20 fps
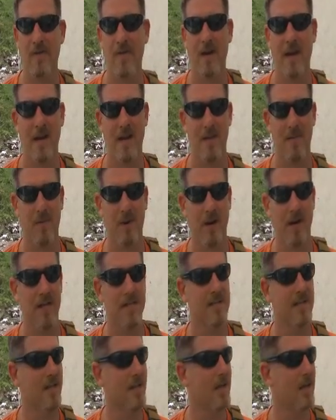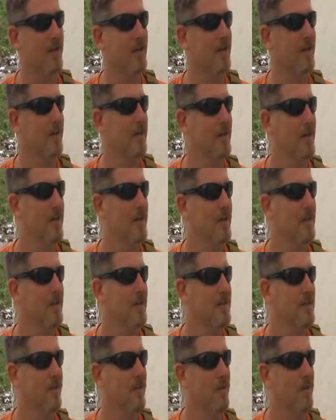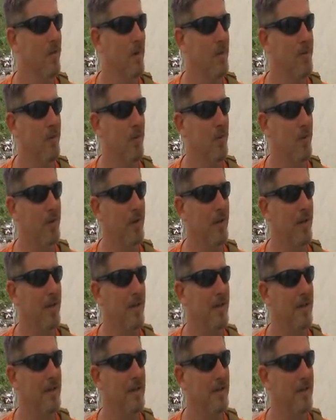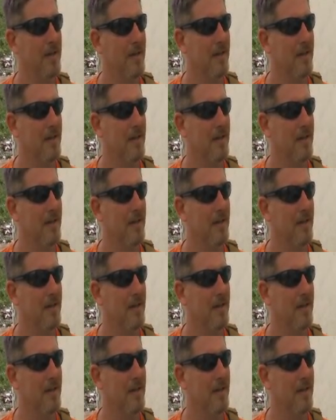even had to bring us here. So when we pulled in,